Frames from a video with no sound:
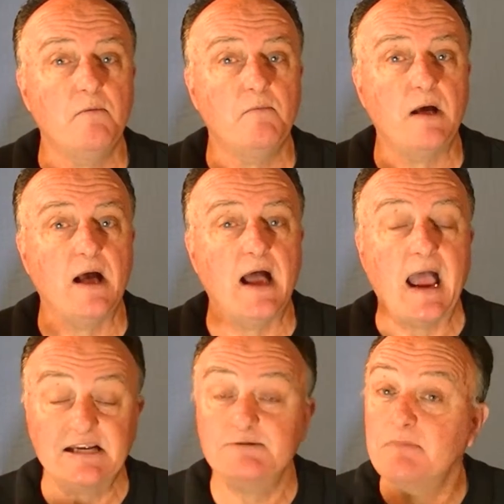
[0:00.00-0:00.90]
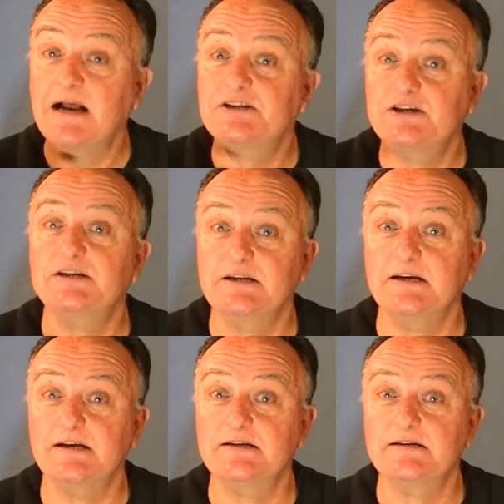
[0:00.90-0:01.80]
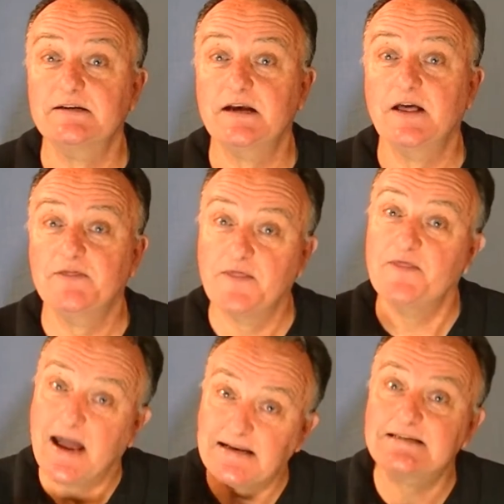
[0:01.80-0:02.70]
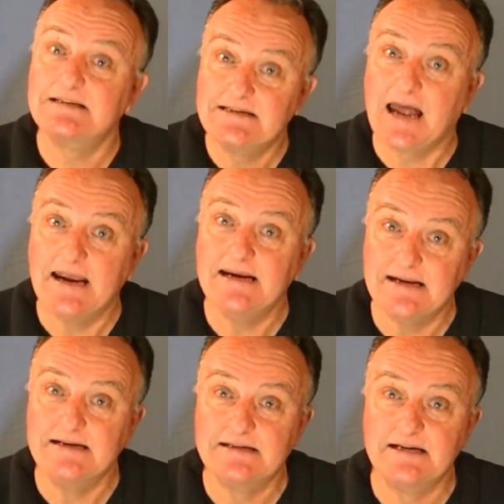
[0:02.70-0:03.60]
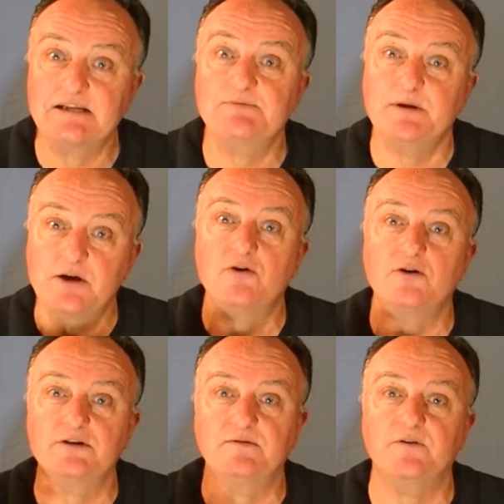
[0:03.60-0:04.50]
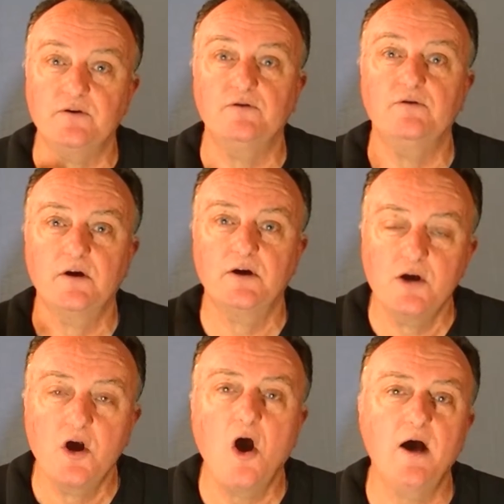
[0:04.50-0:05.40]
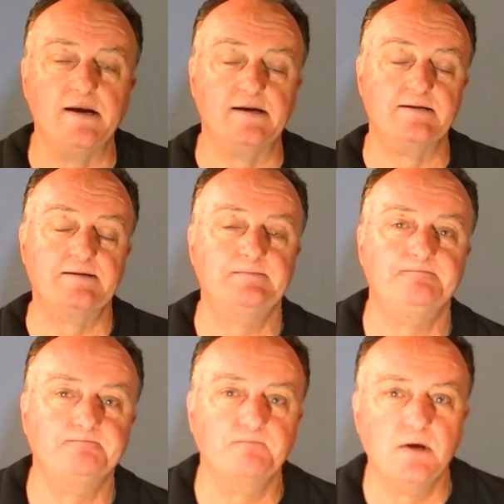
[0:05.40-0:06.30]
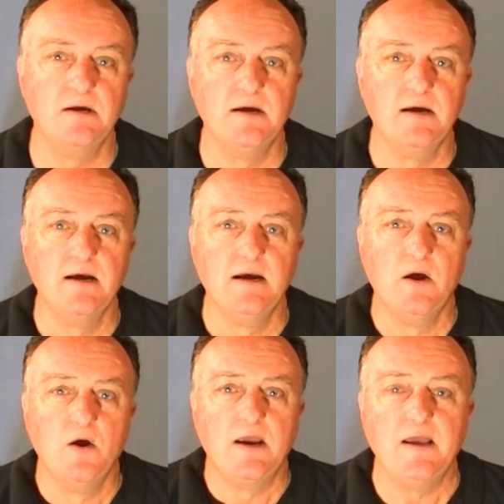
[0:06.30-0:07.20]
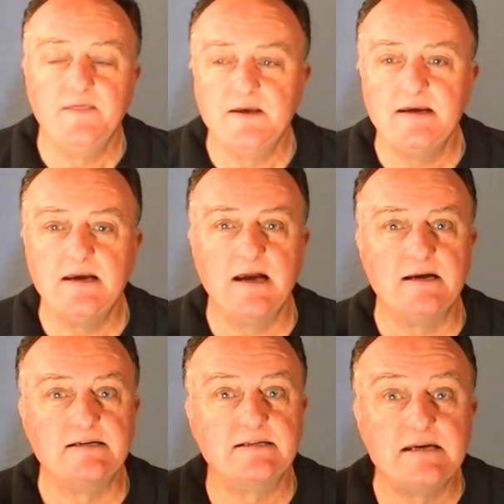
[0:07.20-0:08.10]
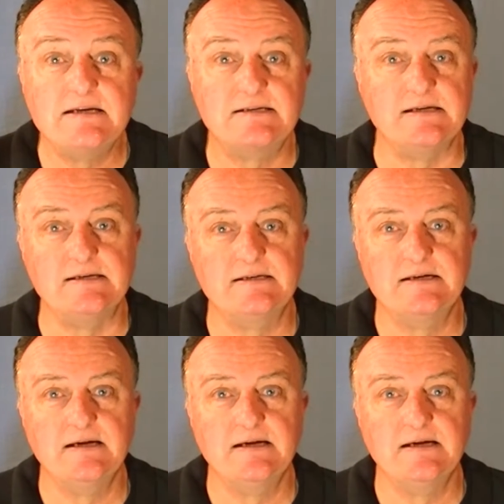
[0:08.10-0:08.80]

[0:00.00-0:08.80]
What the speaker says: as much as it is that state exists because of who God is. In the 60s,